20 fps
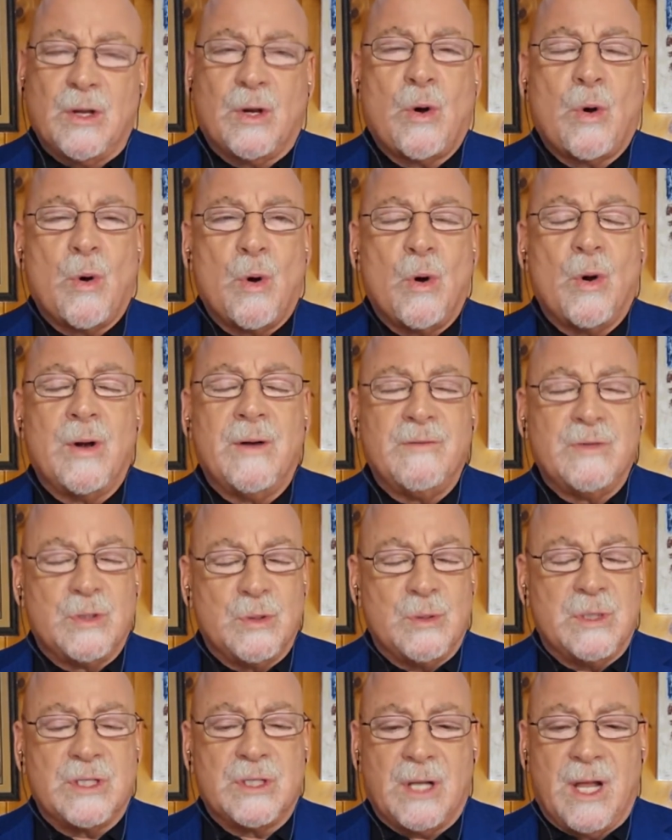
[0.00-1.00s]
core of
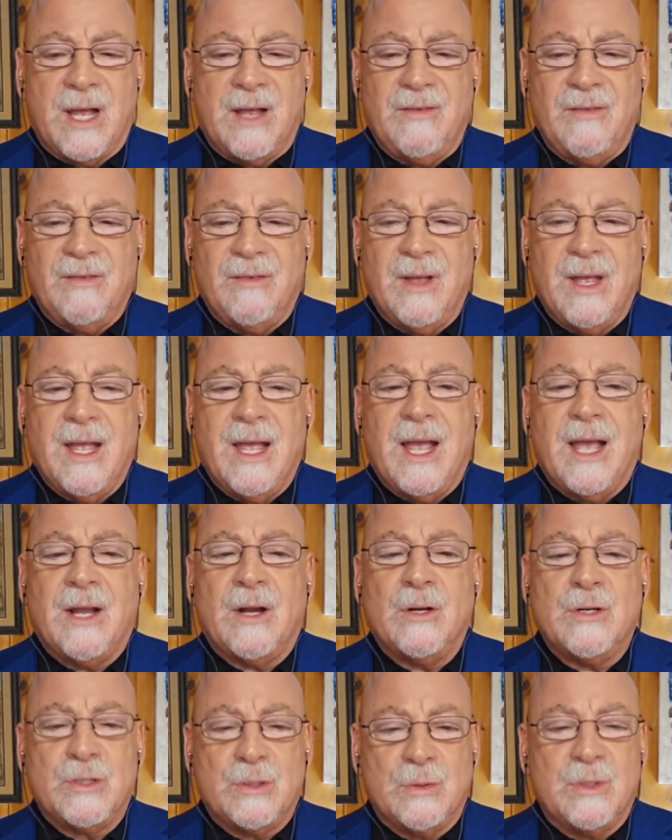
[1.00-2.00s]
Jewish life
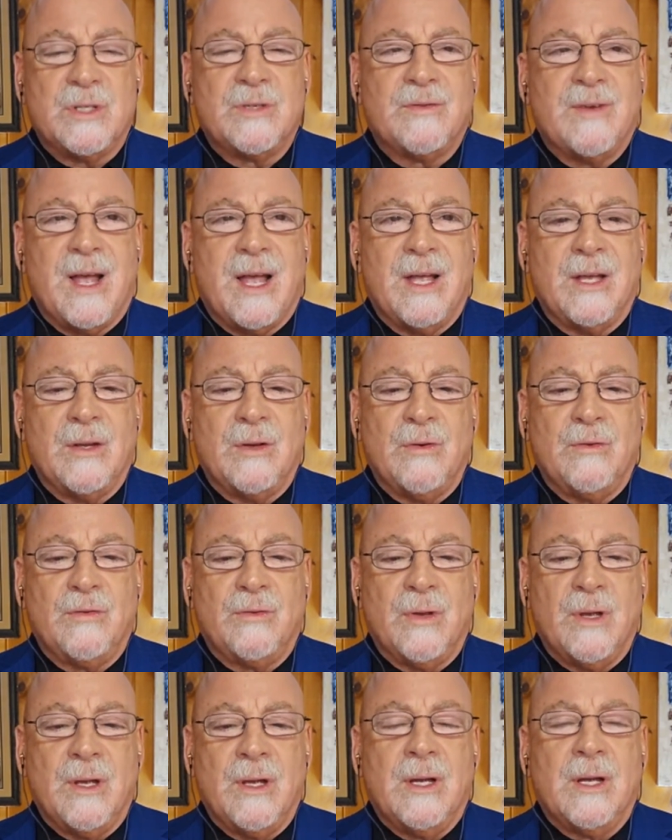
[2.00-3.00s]
and our Jewish values,